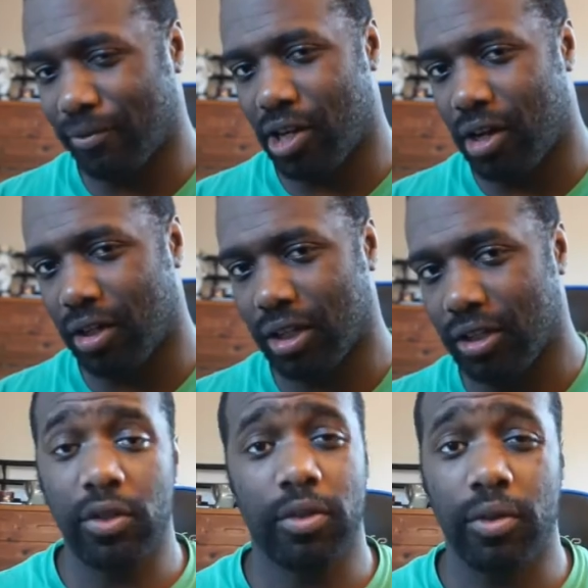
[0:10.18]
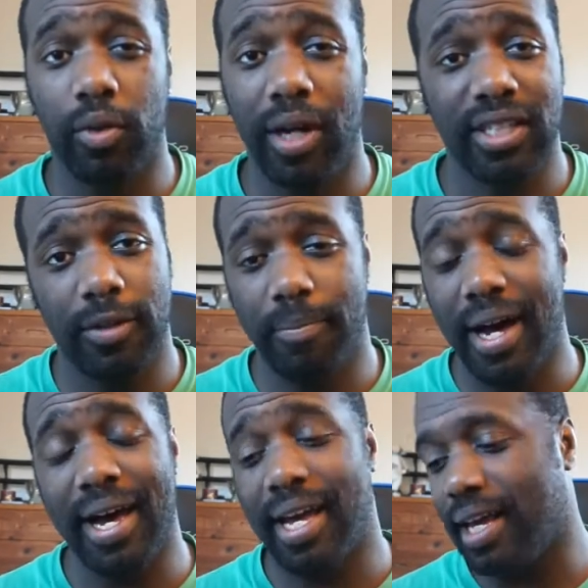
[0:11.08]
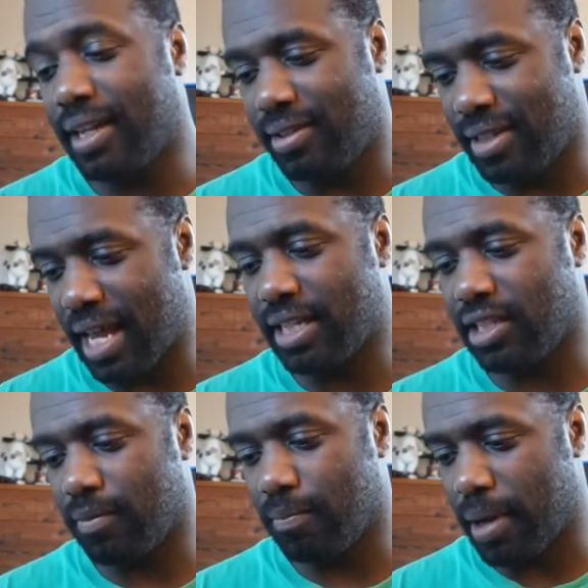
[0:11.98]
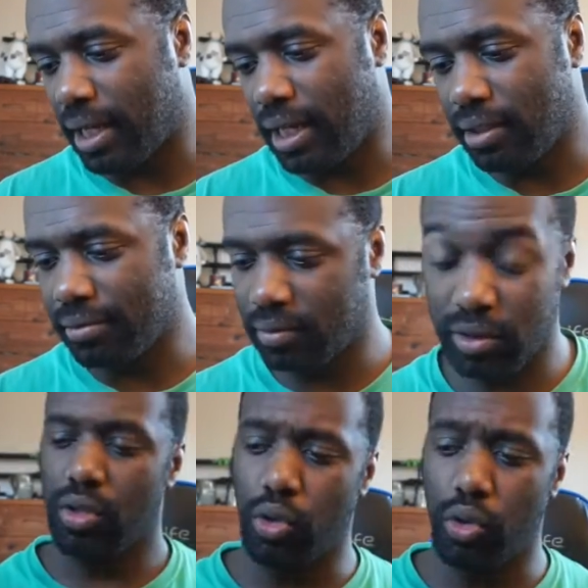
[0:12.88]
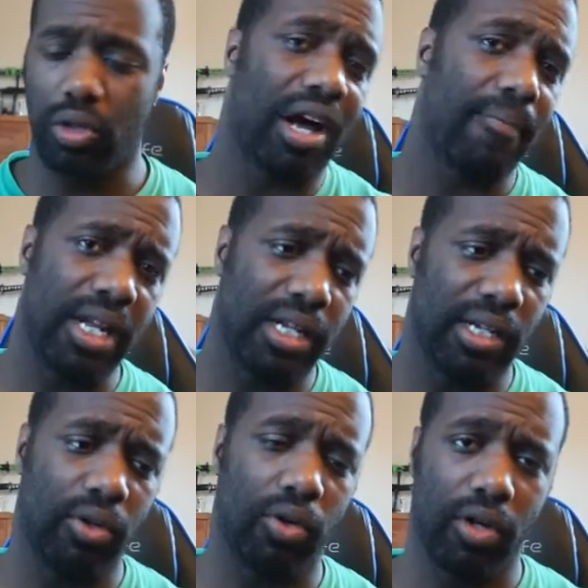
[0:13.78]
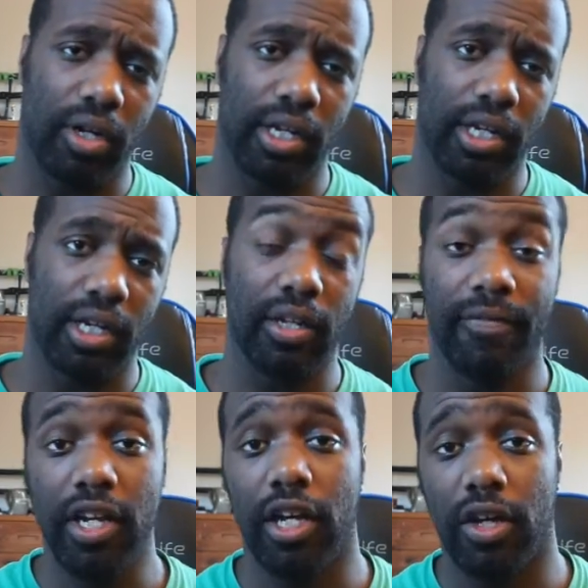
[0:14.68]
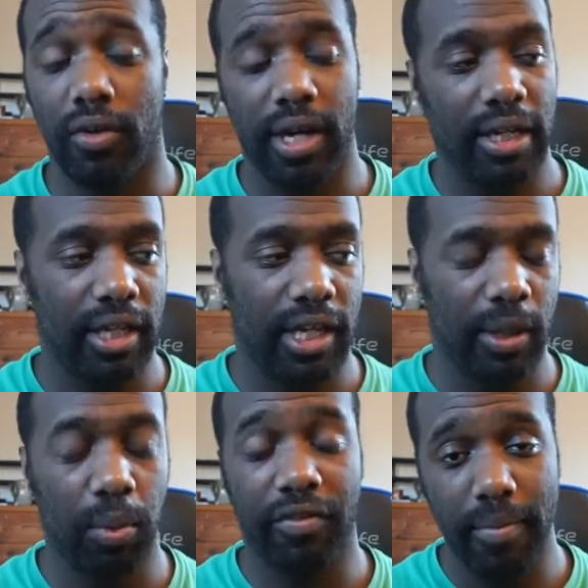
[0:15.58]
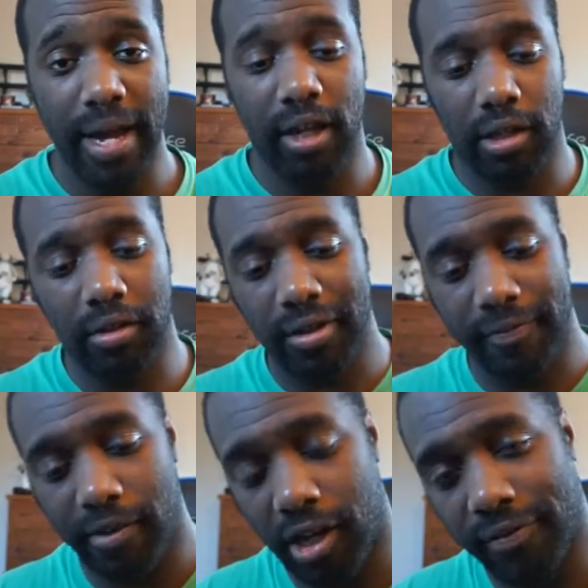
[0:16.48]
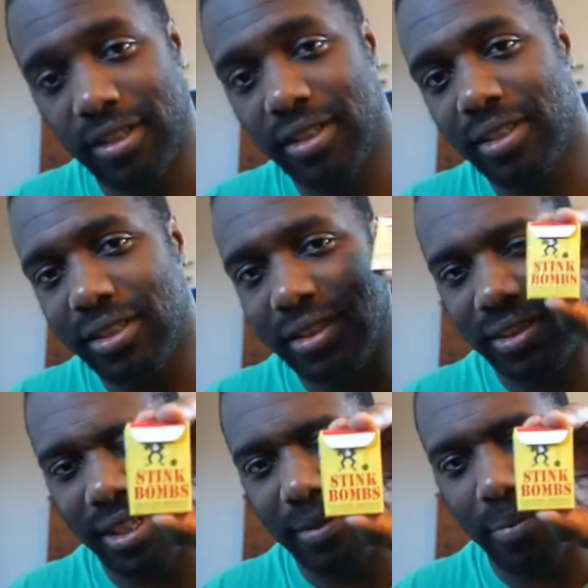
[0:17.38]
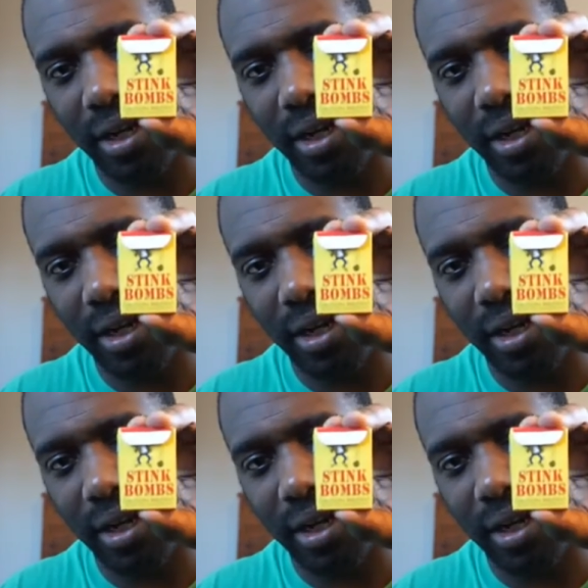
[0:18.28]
vlog. This was requested by Dennis Bella, who commented on the video I did with Mel involving stink